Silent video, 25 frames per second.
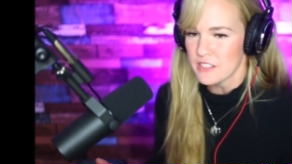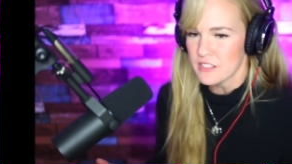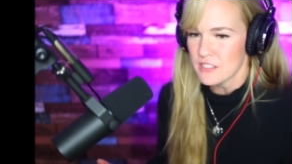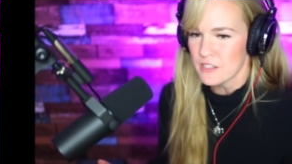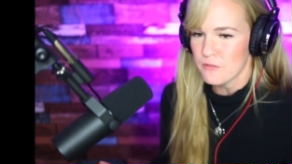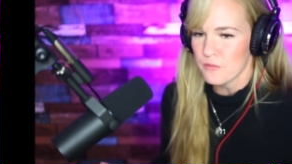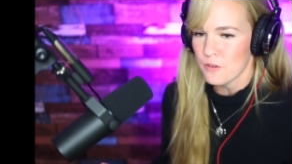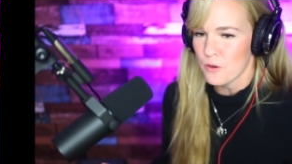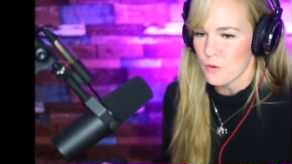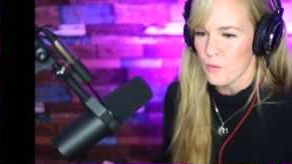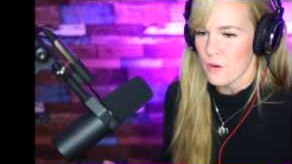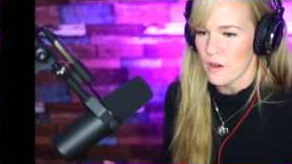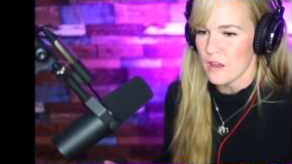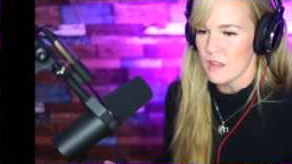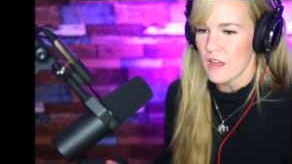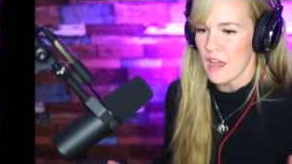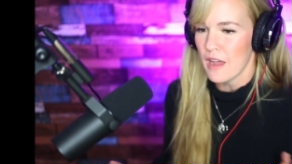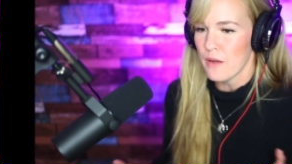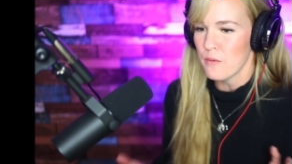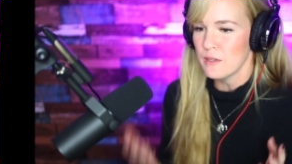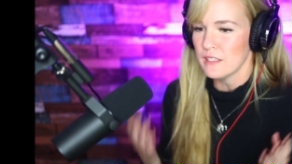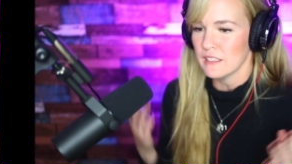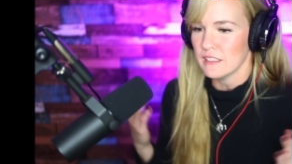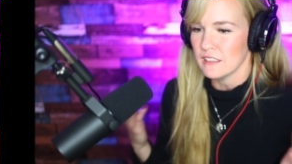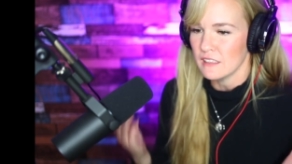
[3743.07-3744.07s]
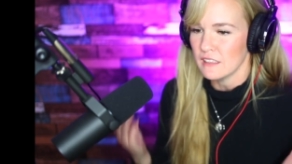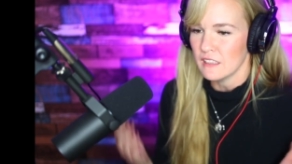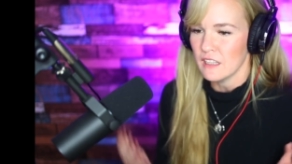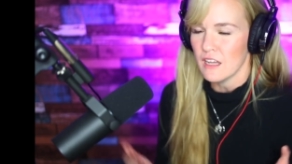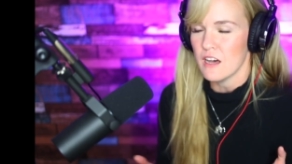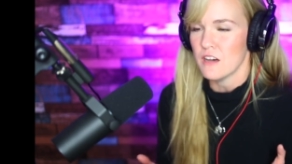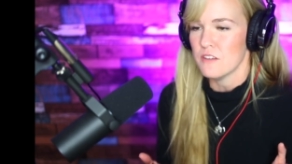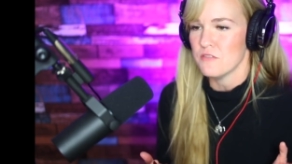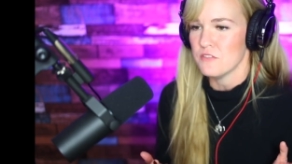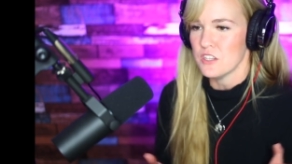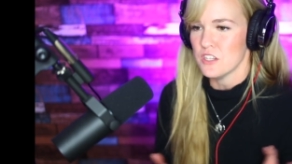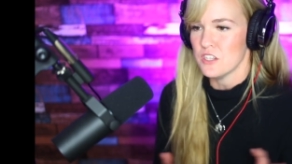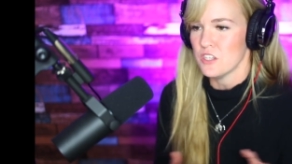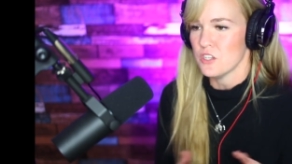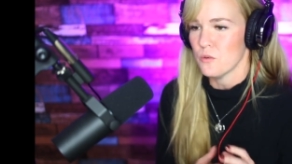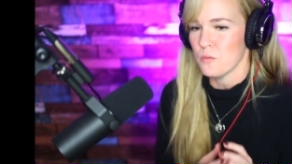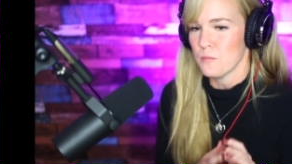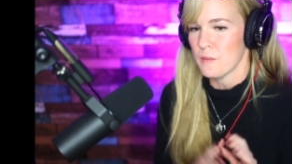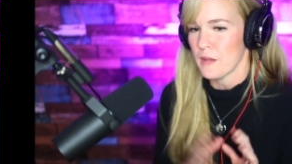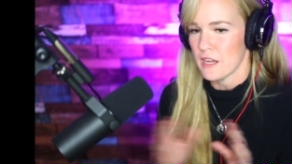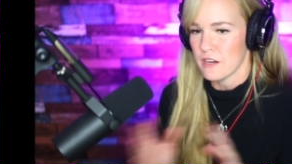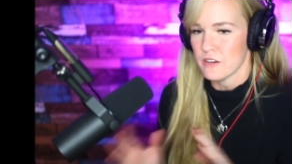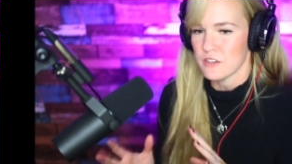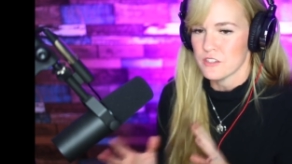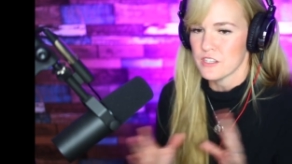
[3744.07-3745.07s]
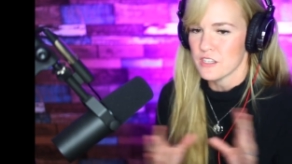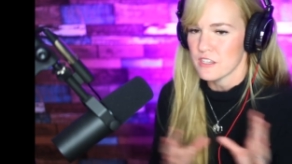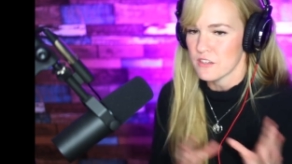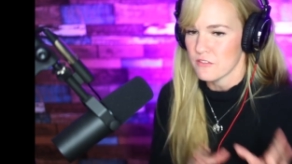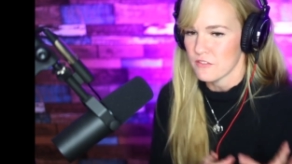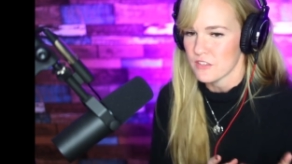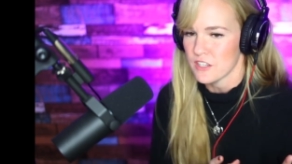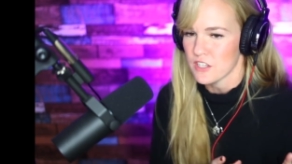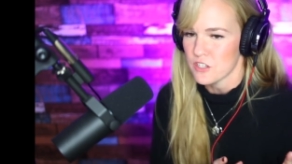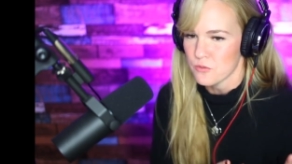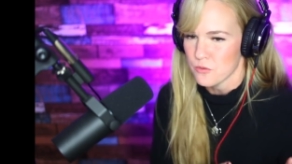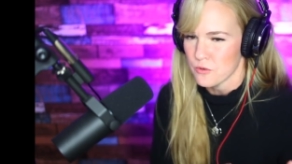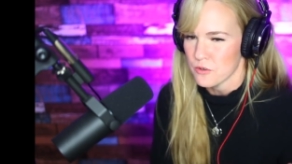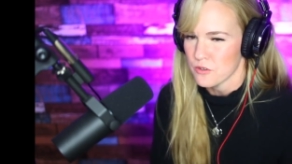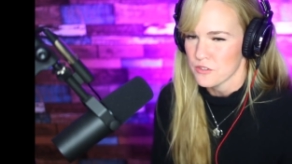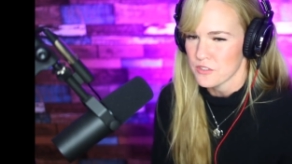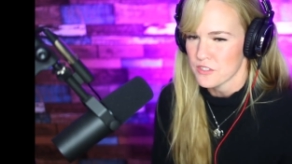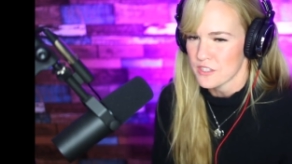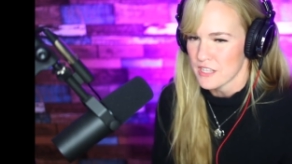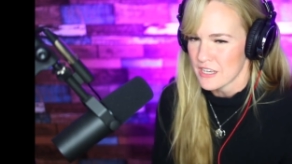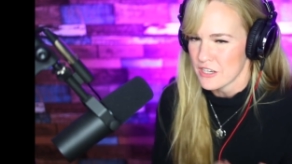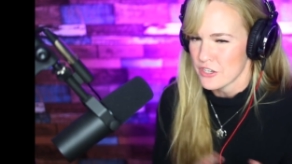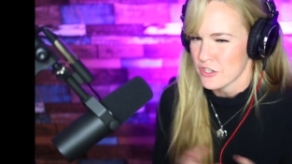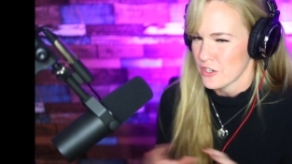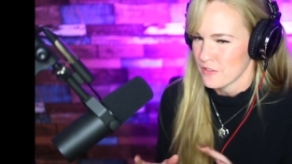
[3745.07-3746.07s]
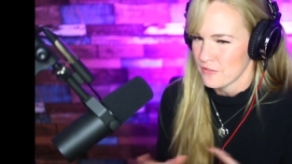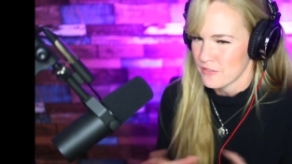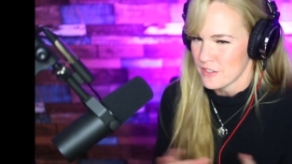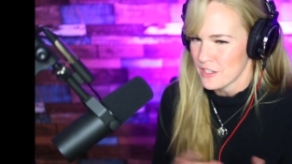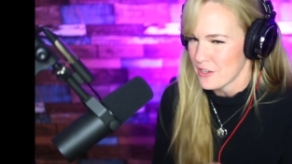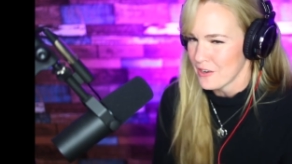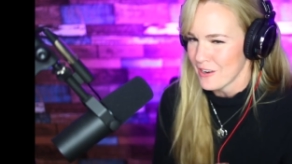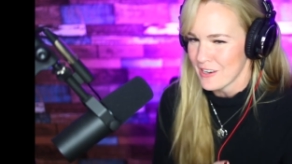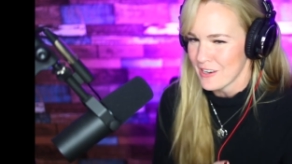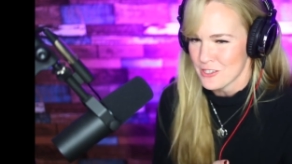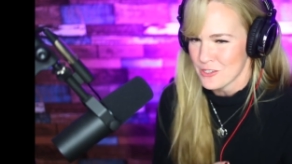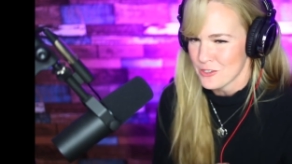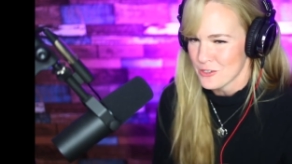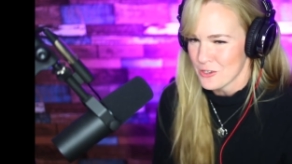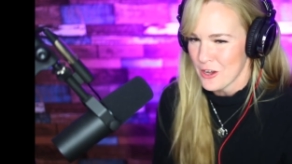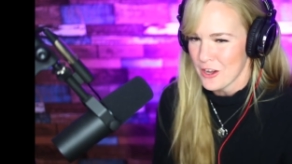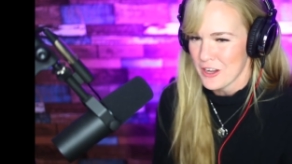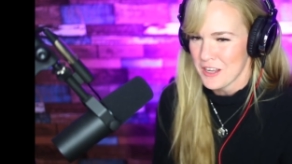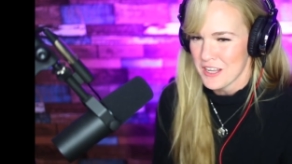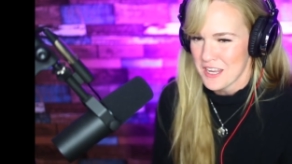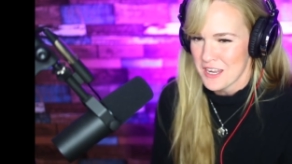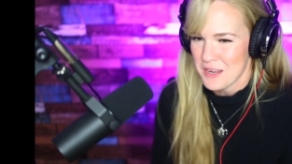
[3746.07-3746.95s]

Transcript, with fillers: it for one. I would love to yeah. do pairs, individuals, that shift that you guys are talking oh,